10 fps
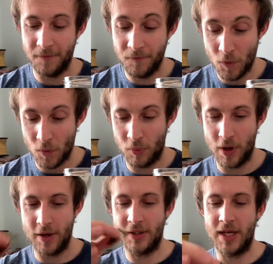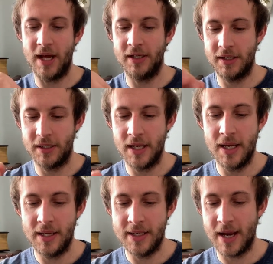thought process.
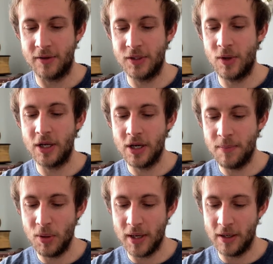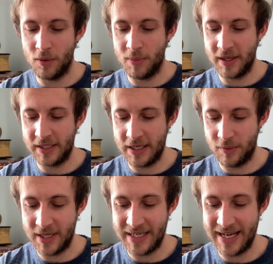Now, so I'm going to put a little bit of
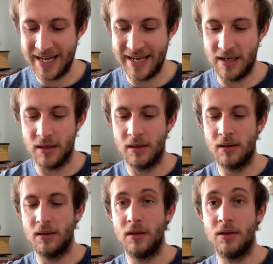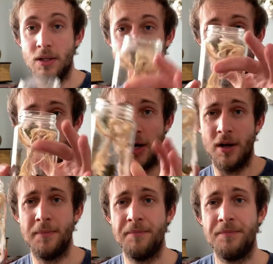seaweed in the jar.
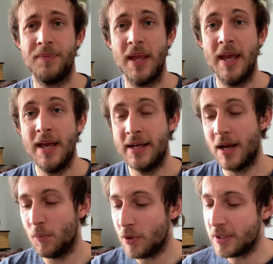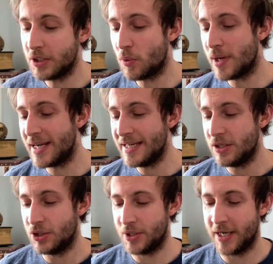Now, what's quite
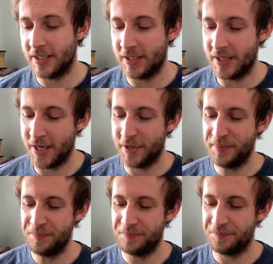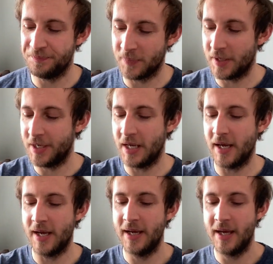interesting,
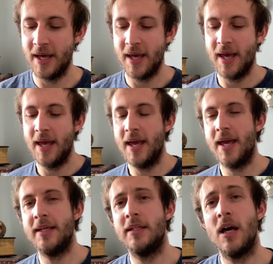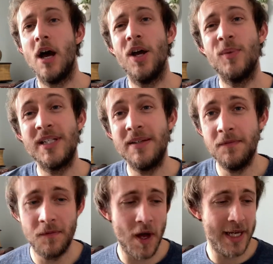okay, is that I was
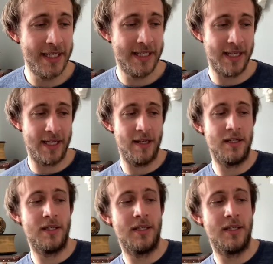invited